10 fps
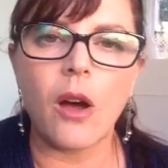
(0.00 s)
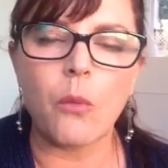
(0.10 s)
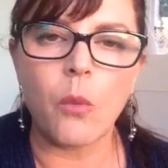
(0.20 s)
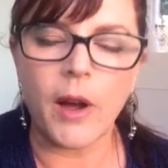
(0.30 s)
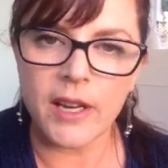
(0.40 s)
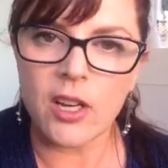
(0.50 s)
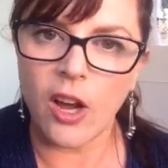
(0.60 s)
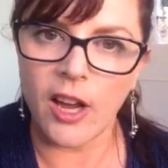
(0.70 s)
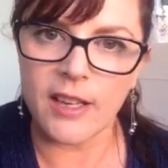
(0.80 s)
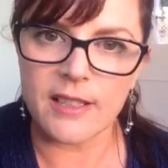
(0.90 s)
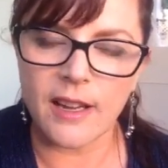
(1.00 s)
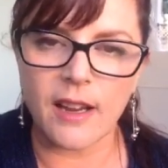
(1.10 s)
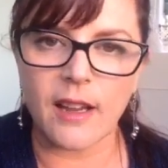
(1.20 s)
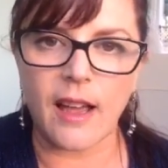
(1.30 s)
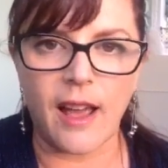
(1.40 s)
Why not
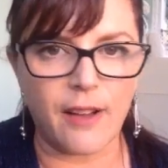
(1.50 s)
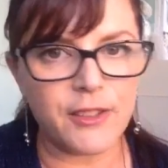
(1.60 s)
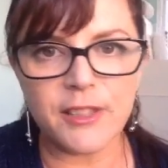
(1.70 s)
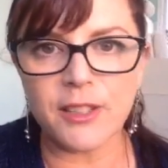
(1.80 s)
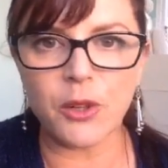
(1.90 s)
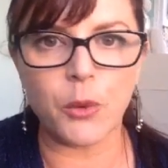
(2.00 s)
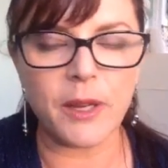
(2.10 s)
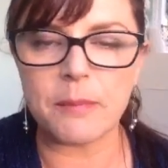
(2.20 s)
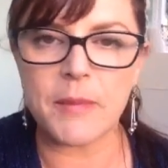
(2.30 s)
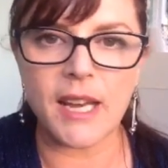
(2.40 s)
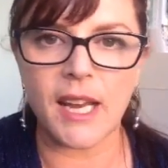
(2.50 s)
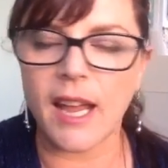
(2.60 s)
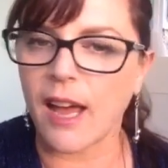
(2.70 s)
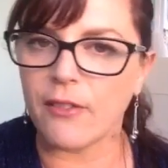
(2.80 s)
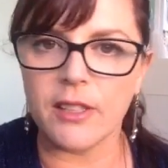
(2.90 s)
have a little quick meeting,
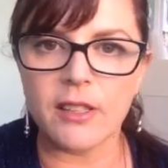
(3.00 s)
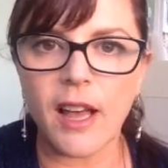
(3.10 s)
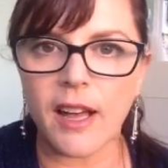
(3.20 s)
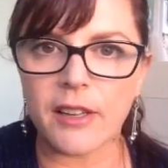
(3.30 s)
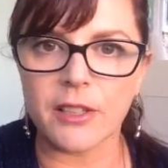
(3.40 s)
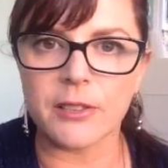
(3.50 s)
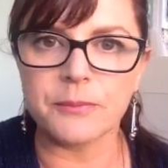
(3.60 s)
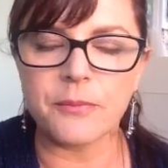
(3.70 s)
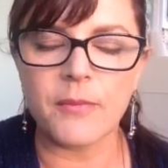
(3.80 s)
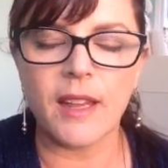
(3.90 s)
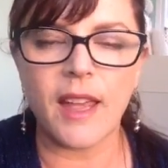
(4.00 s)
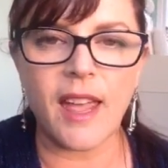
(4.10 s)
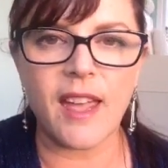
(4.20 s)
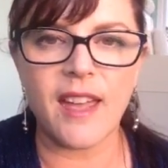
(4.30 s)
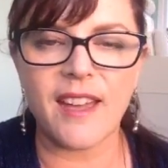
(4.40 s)
have a little huddle,
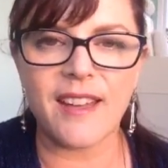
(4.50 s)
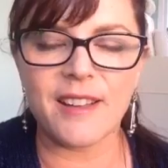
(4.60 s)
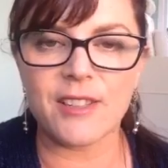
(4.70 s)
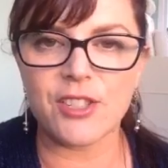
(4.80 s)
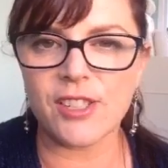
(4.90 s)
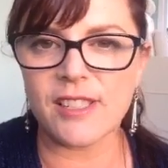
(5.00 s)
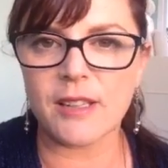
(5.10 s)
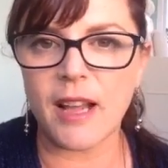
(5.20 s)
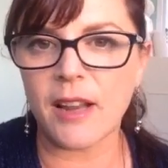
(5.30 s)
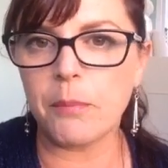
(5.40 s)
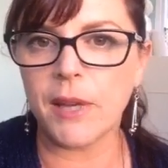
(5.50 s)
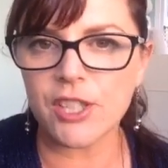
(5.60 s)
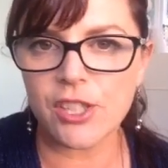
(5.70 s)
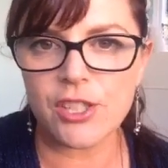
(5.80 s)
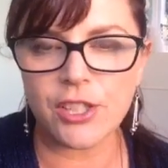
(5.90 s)
and just kind of
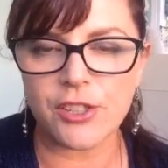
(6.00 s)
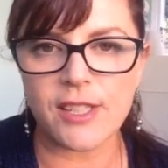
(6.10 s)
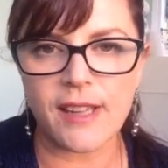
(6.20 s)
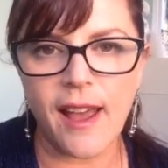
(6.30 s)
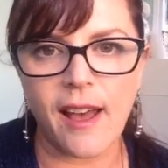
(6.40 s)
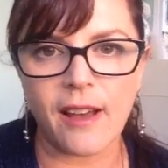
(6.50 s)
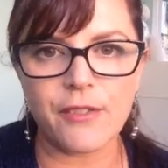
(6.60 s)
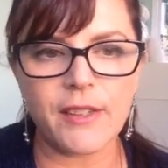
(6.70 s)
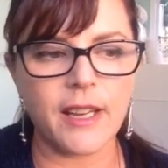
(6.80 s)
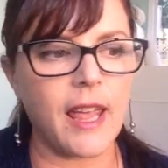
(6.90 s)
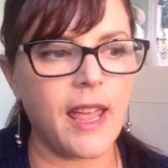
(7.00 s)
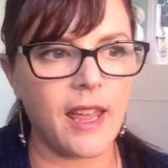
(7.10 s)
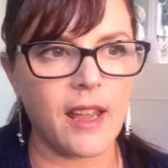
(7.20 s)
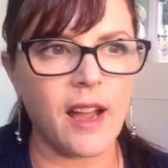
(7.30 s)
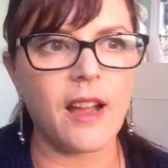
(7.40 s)
pitch it to your staff like,
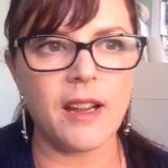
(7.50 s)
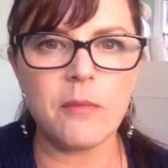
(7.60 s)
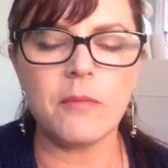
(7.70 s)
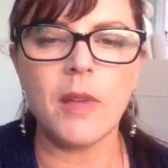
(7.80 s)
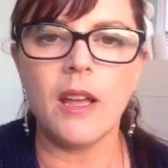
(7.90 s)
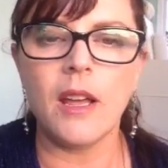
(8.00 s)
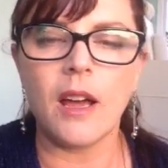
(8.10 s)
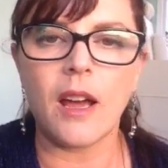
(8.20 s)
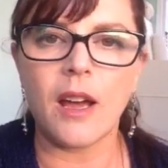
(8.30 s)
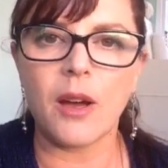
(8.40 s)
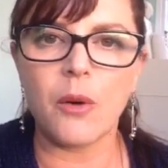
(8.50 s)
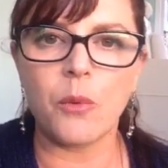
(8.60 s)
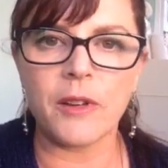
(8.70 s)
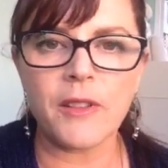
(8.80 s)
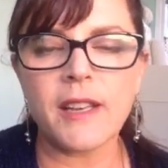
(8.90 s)
hey, I'm
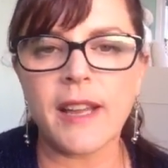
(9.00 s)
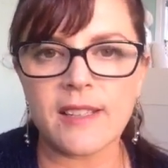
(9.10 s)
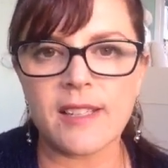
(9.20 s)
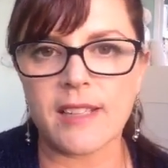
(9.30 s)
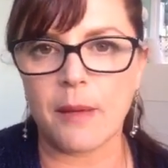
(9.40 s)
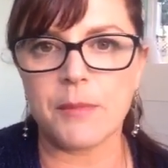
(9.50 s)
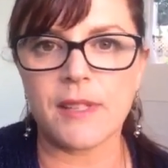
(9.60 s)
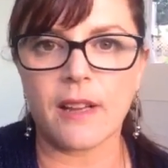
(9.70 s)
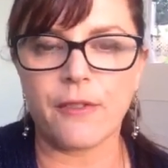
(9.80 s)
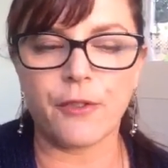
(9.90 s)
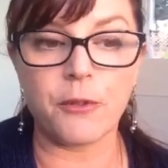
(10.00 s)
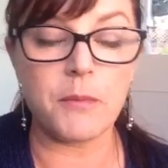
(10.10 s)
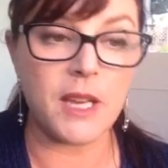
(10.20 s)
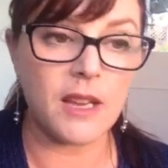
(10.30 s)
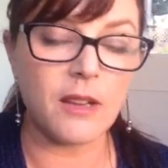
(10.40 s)
one of the next steps for
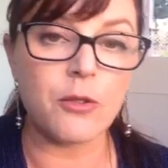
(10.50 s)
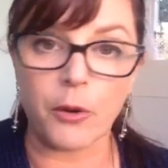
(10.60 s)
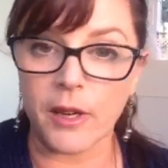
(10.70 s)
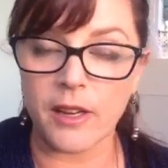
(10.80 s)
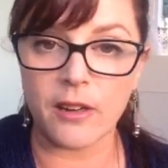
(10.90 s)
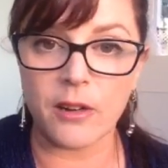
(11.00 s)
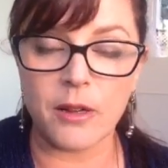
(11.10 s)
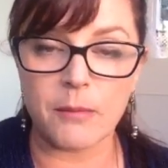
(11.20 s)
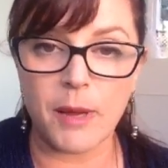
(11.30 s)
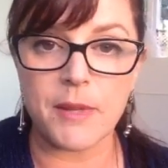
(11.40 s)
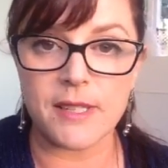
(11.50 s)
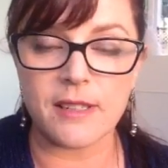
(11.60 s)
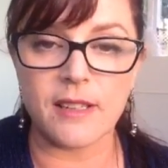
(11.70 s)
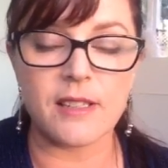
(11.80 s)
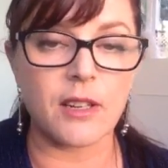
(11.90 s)
me growing in my
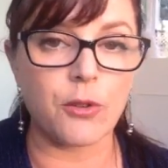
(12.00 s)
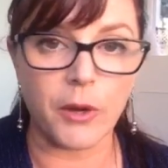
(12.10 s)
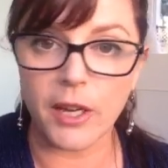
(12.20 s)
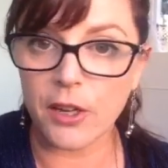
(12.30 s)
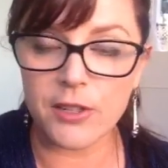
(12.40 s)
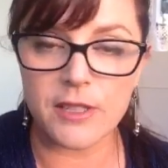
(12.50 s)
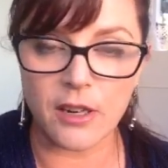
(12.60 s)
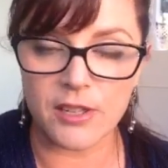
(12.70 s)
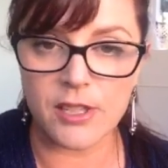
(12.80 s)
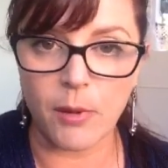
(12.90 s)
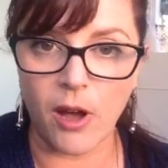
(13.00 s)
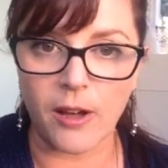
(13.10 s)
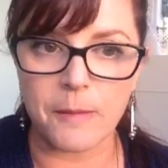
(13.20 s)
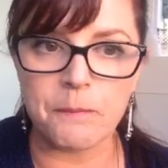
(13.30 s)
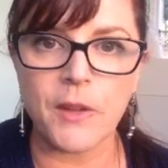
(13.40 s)
business and growing in our
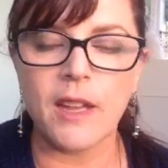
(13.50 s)
spa